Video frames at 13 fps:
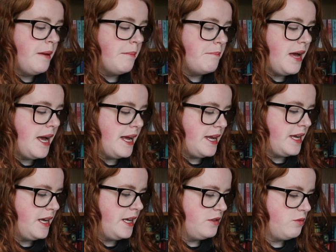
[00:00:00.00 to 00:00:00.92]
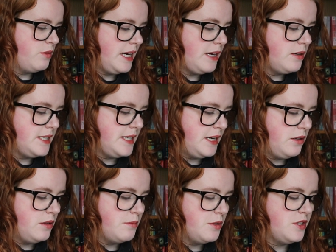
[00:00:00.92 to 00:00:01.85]
May is without a
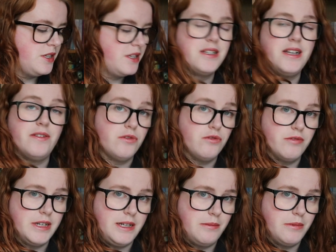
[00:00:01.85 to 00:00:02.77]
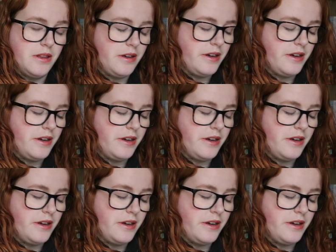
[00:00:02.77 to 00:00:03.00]
doubt the most successful reading month